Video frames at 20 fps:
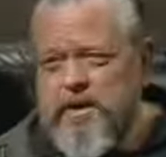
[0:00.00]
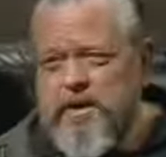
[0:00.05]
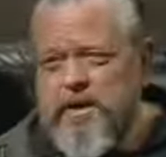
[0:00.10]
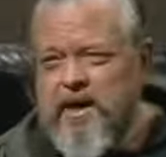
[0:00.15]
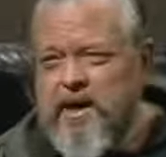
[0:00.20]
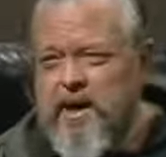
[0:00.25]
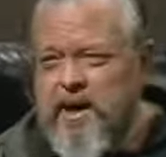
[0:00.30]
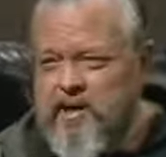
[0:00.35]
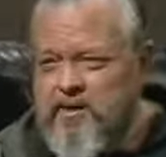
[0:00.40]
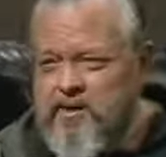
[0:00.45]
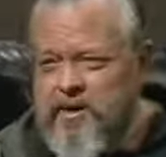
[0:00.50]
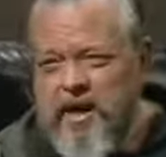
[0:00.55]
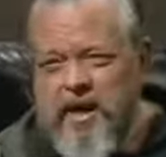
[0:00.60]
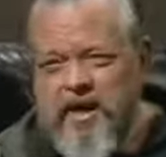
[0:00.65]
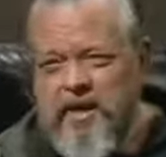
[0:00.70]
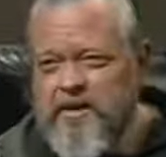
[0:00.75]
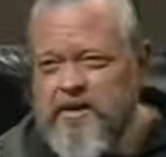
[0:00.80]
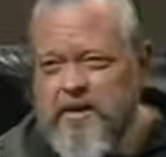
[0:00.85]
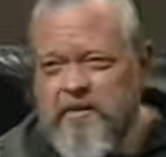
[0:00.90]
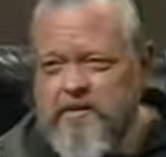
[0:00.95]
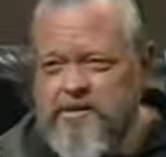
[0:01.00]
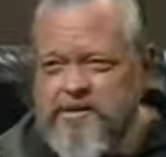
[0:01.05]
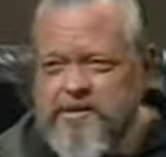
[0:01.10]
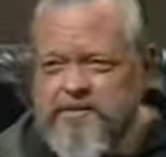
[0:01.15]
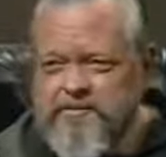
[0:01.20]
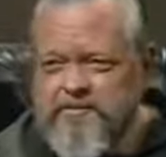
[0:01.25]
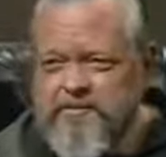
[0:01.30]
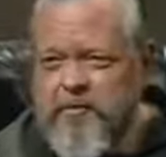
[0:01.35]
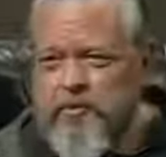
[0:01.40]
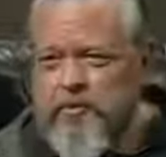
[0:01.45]
And I hate anything
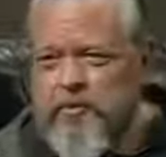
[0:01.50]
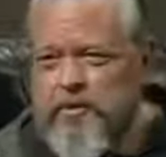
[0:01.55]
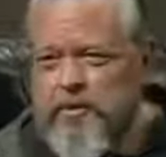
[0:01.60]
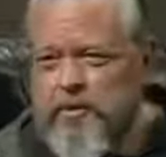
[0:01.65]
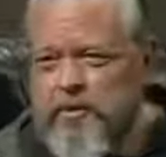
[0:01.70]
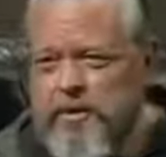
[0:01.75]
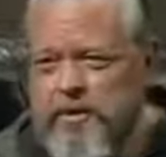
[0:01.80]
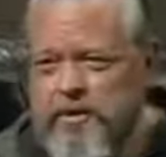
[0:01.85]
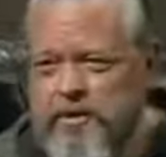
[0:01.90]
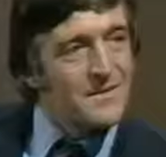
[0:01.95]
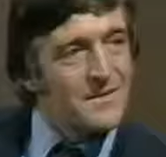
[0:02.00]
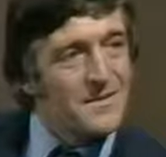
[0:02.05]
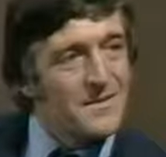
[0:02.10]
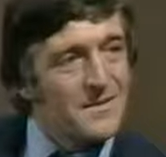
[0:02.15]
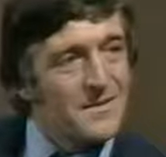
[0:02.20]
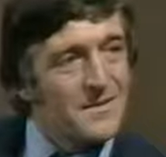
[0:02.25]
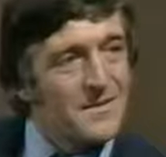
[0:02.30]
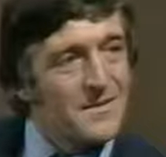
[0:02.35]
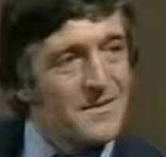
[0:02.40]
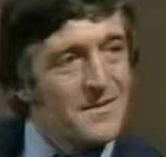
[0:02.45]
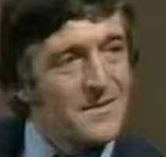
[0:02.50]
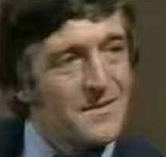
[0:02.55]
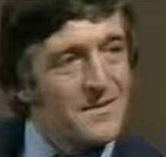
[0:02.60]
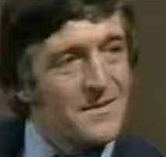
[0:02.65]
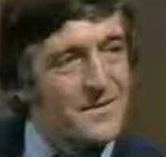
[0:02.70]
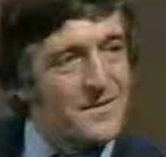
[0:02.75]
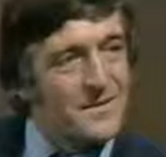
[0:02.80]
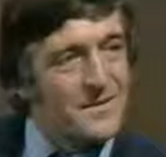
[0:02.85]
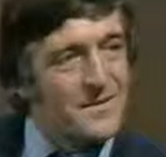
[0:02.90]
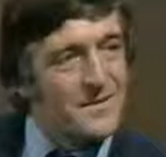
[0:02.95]
which is folkloric, you know.
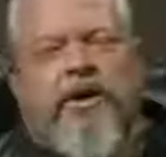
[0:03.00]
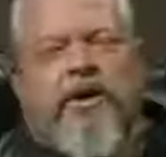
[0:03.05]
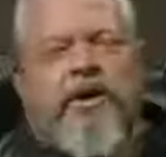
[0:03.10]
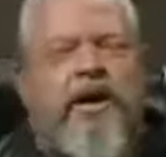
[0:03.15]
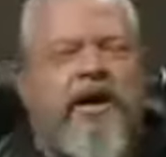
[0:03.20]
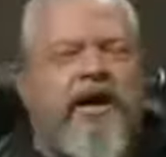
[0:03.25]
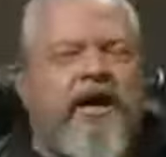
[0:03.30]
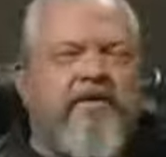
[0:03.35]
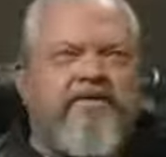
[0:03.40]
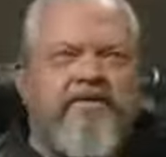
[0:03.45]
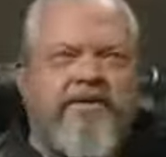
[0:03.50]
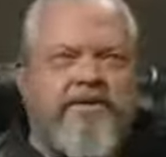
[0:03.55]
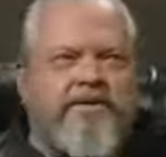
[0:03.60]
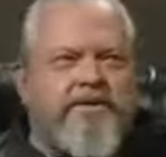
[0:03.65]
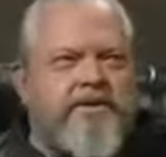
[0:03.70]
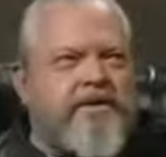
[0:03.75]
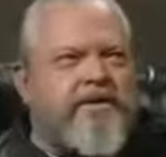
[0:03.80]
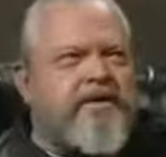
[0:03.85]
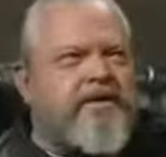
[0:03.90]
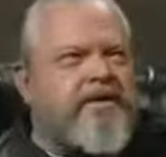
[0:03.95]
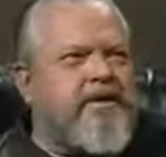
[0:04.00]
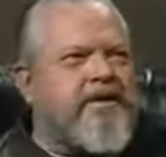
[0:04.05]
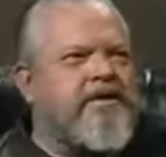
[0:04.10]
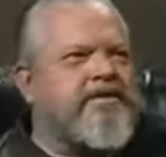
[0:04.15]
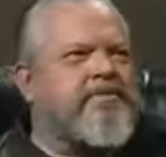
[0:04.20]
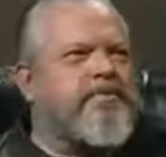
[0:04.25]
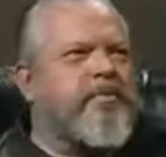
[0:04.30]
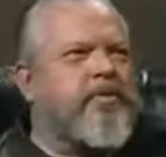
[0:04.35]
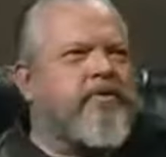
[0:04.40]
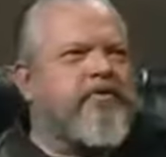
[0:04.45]
But I haven't turned
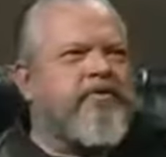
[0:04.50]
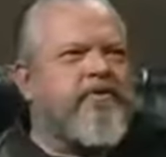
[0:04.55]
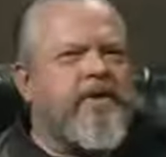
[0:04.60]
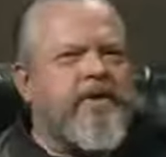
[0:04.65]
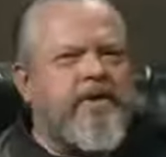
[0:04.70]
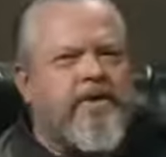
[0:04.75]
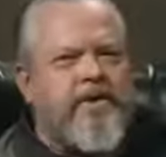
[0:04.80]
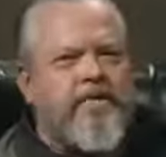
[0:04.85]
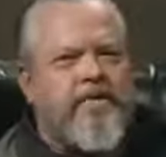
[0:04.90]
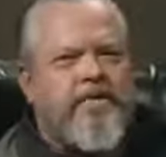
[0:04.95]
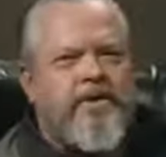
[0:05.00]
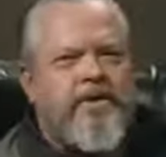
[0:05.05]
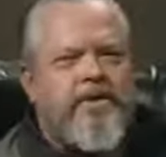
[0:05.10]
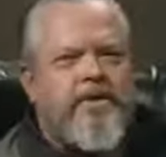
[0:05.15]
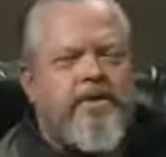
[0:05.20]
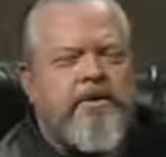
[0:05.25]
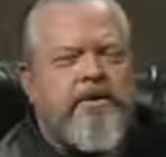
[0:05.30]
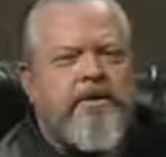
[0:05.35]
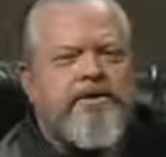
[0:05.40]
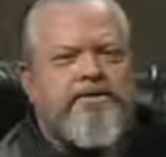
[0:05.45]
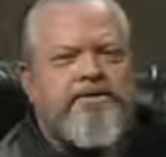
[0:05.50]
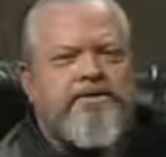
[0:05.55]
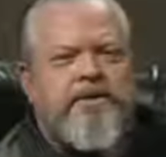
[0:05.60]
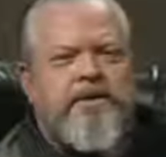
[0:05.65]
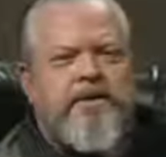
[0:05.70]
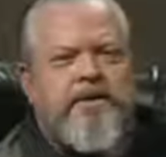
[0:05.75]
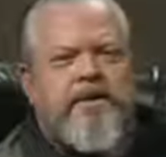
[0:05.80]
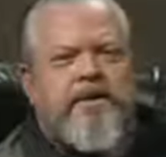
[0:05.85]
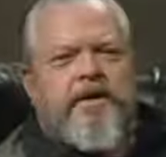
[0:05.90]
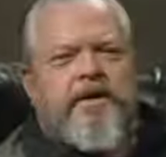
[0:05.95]
against bullfighting
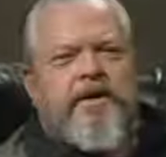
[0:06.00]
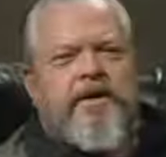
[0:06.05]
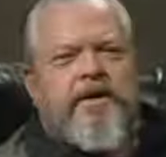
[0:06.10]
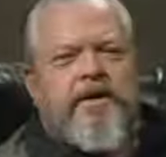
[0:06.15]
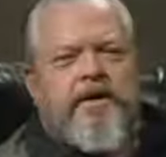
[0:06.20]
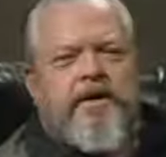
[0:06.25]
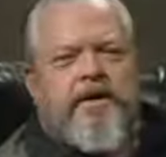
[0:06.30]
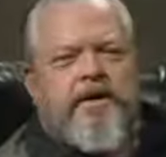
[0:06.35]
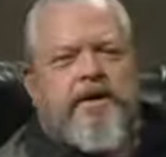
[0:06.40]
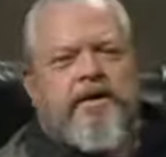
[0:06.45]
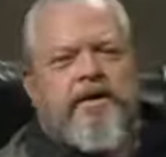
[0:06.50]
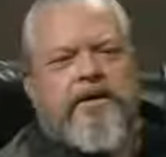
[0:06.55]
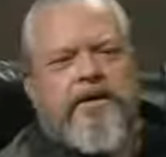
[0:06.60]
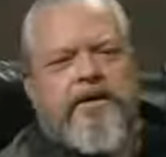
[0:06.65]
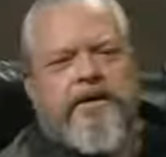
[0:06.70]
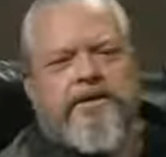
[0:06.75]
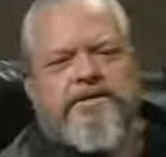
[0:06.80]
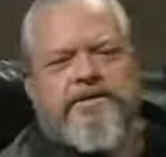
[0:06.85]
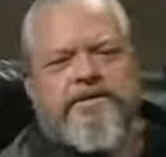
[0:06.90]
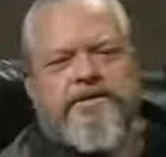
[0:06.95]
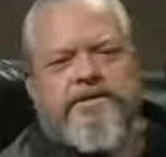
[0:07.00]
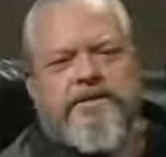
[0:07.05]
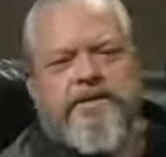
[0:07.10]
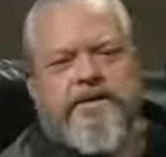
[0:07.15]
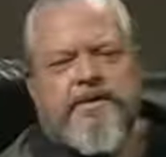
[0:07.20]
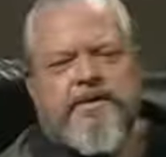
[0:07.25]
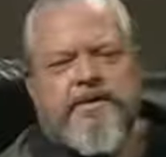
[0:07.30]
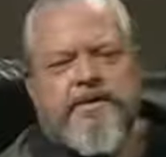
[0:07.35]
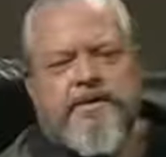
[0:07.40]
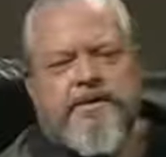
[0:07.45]
because uh, it's,
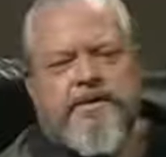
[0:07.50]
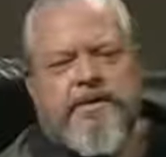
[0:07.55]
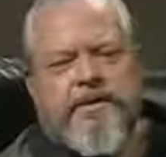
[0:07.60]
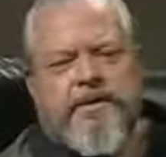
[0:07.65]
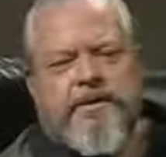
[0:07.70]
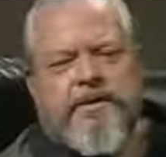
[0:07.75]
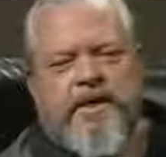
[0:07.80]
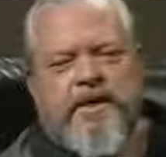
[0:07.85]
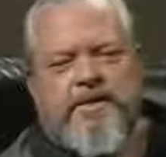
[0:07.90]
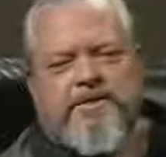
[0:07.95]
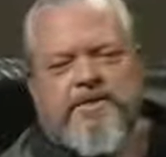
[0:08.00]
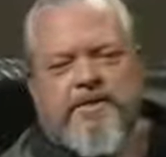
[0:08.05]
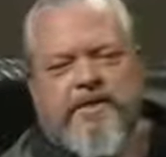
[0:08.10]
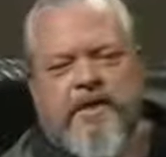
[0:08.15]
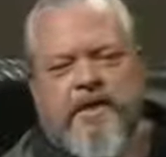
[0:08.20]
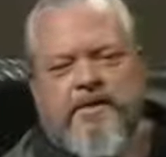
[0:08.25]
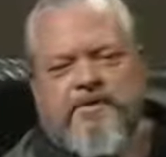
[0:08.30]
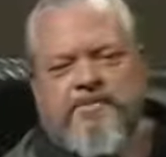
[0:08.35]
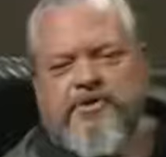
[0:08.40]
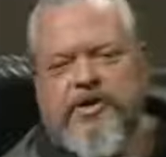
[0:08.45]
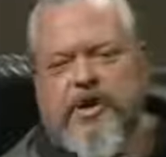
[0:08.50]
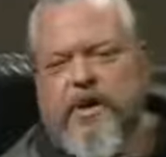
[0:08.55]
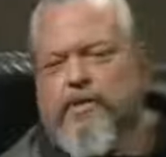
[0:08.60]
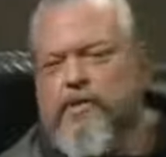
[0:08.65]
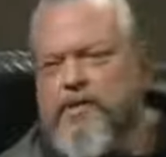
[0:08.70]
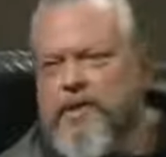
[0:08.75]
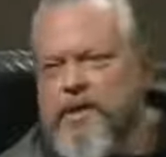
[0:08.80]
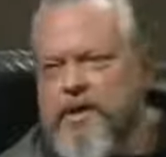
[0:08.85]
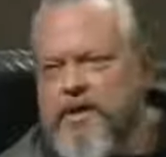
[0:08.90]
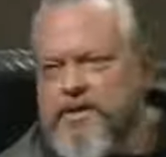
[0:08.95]
uh, it needs a lot of
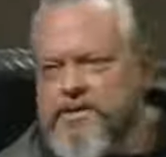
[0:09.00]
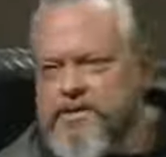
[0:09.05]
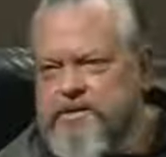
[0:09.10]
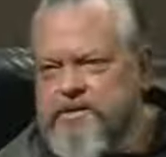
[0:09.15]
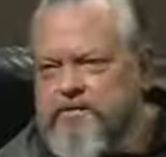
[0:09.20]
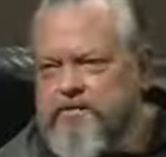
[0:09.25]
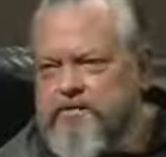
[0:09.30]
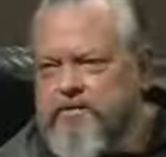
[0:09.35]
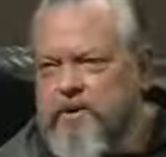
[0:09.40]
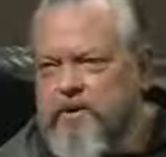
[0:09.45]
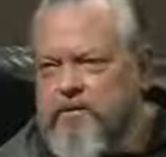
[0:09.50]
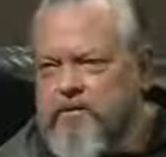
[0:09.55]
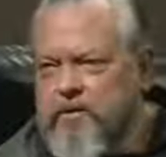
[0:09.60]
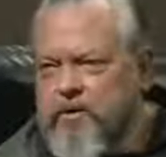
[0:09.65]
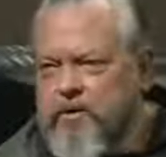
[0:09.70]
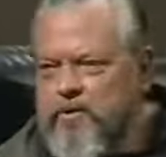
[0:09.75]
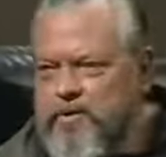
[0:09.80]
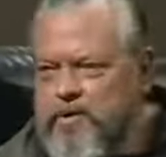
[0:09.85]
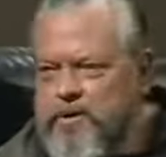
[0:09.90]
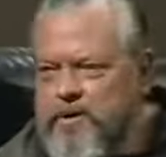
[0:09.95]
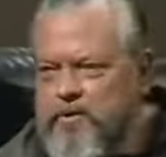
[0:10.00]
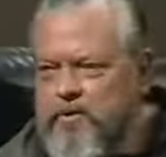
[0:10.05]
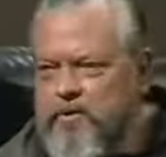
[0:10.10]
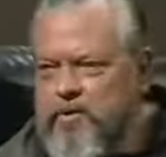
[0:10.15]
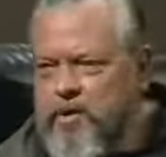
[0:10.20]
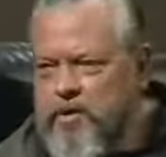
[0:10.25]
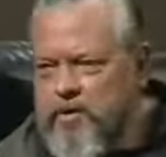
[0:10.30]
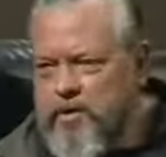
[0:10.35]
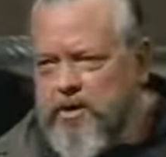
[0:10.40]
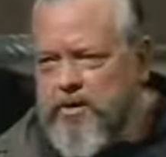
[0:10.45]
Japanese in the front row to
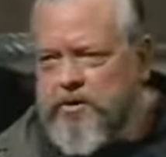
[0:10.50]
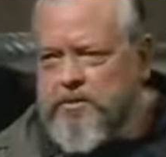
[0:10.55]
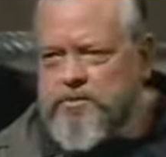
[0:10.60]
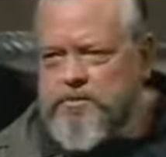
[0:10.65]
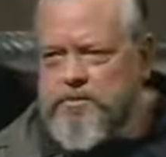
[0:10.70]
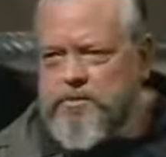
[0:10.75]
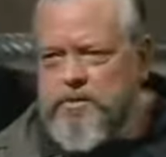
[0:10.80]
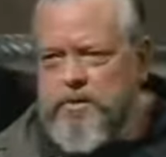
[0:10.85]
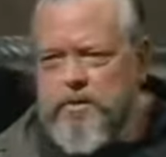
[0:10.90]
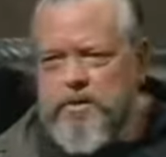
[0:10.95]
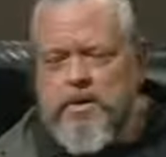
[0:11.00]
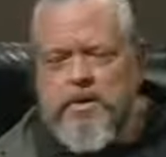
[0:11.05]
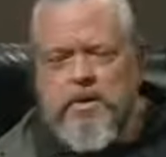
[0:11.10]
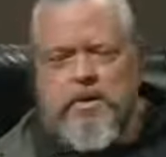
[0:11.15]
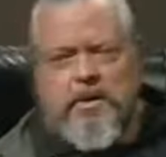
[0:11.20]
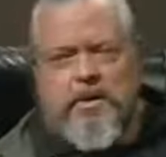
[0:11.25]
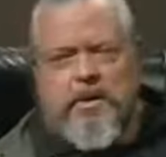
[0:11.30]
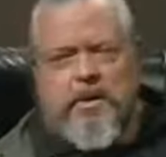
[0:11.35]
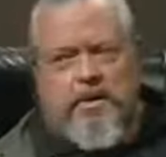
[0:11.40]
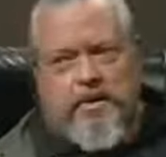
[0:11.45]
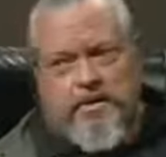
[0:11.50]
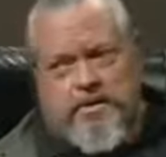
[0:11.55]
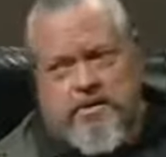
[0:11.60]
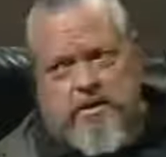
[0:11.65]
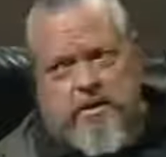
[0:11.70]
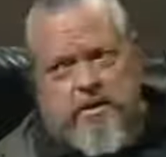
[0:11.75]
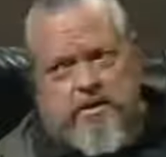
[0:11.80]
keep going, and it